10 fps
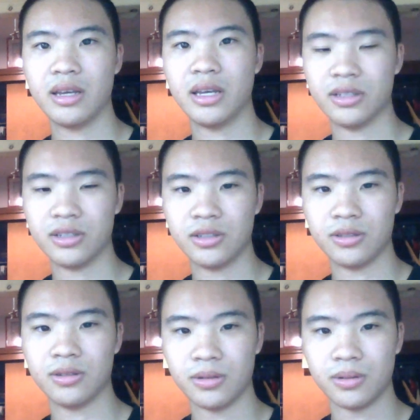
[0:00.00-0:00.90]

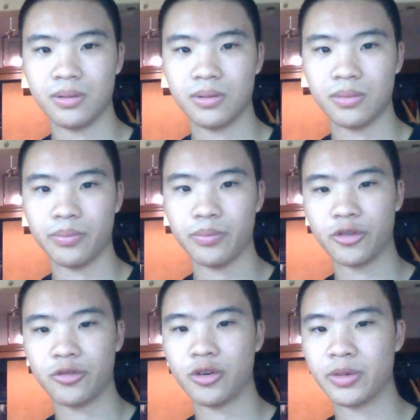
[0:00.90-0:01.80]
into
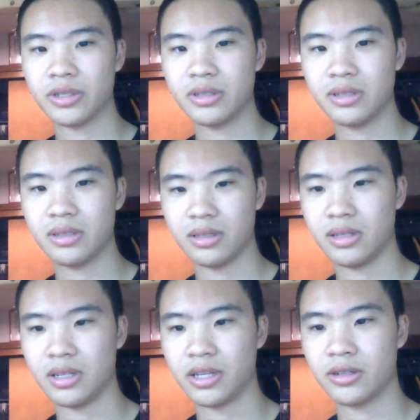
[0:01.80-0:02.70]
performance
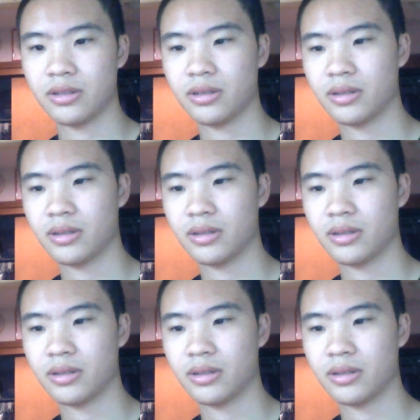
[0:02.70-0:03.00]
sneakers.